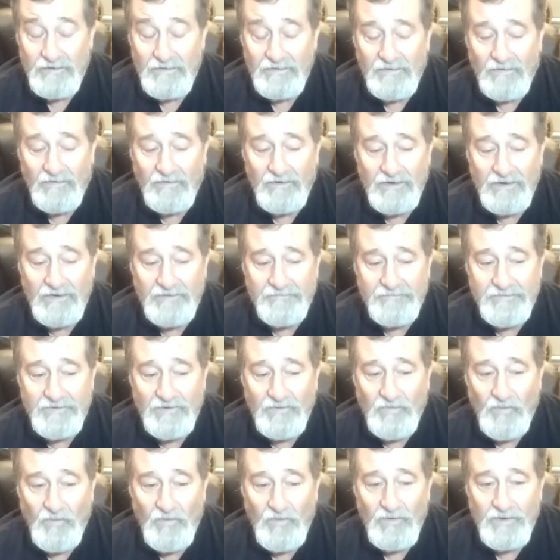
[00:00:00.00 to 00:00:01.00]
or if
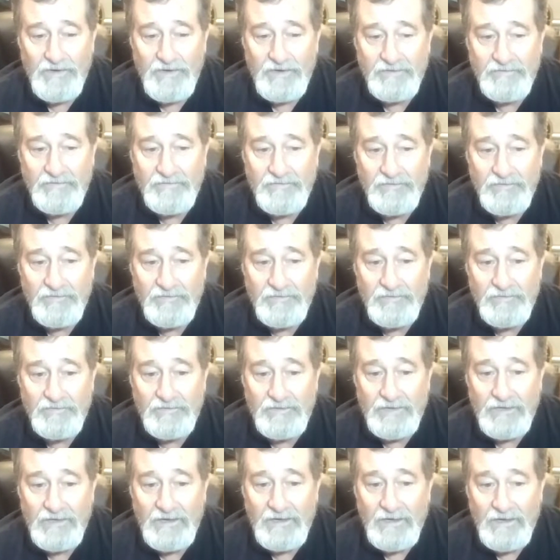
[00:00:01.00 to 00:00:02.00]
you're wanting
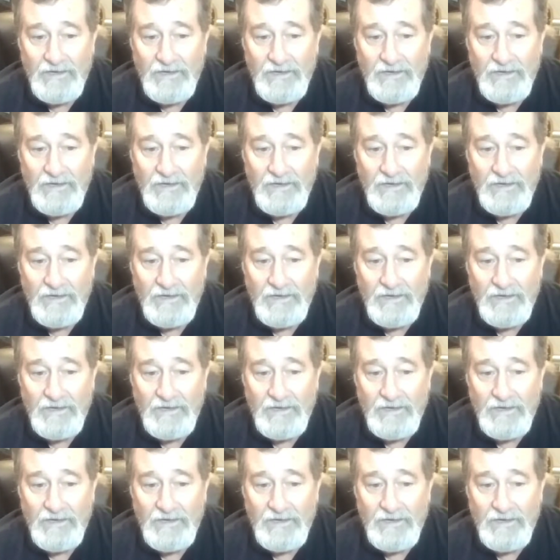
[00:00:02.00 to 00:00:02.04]
to